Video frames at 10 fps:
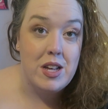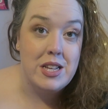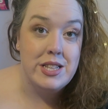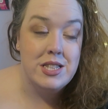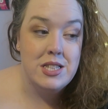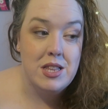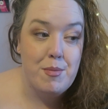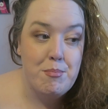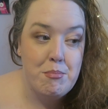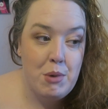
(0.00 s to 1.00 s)
is the
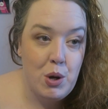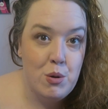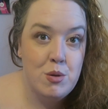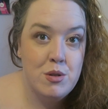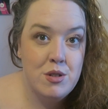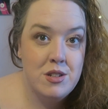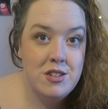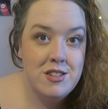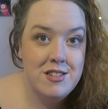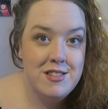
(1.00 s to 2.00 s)

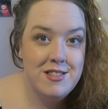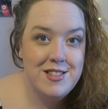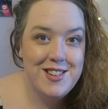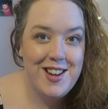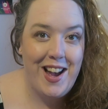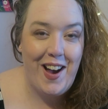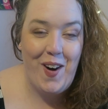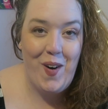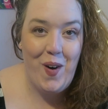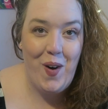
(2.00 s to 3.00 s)
most
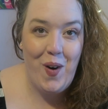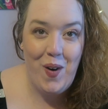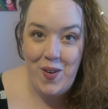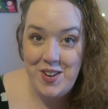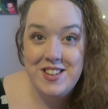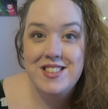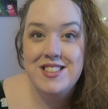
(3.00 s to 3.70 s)
odd.